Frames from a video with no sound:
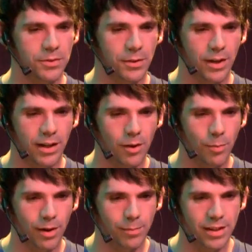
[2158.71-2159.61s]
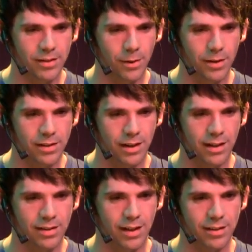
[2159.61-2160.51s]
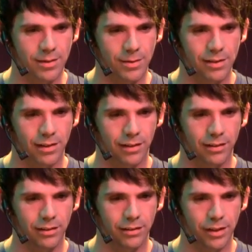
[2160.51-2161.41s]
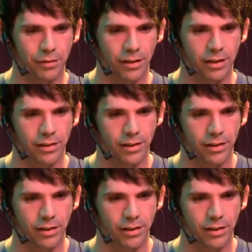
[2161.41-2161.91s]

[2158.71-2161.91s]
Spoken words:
So I'm going to open up these OS 9 sessions, which look a little different